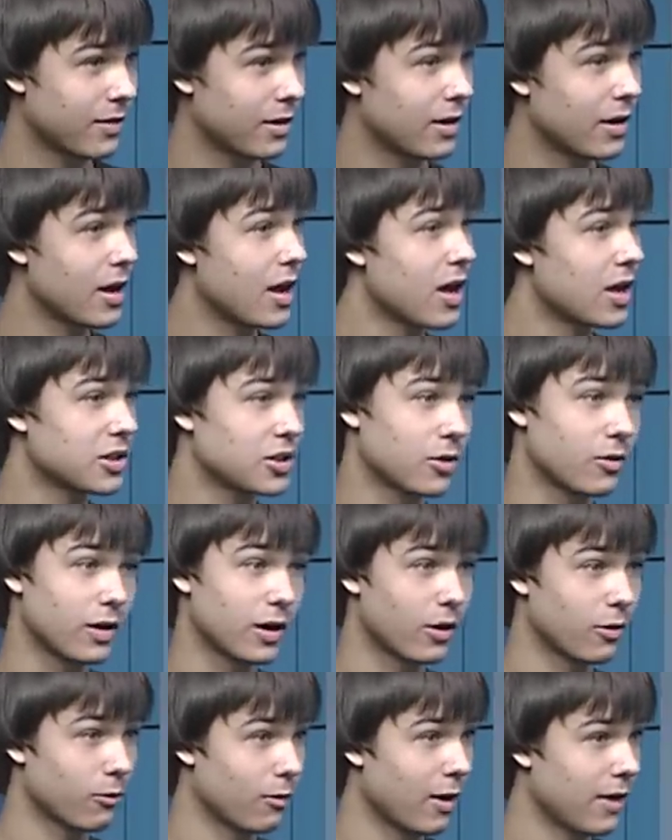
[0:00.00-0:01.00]
Mm -hmm. So
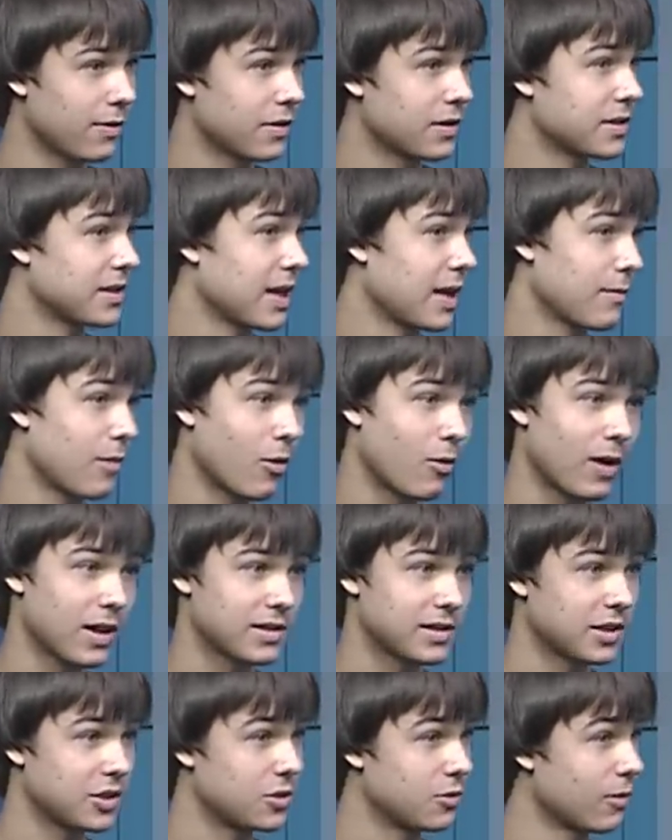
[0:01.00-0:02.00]
it'll run the same OS
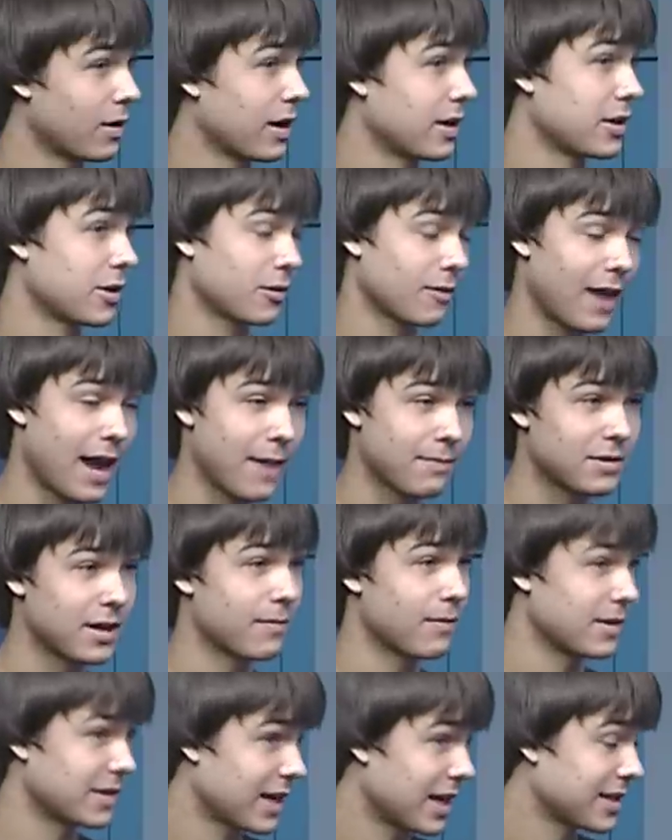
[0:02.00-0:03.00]
that you run on your laptop
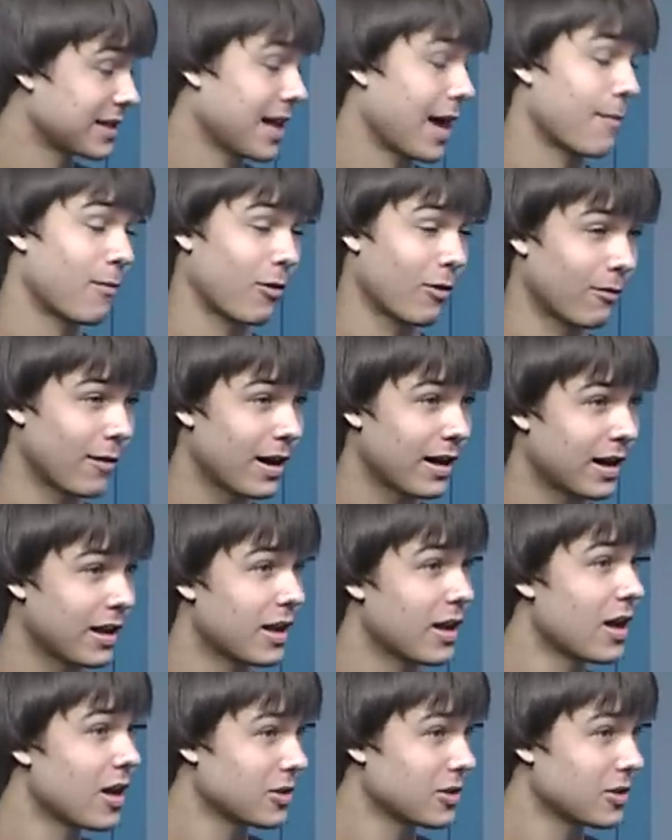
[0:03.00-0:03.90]
and desktop already.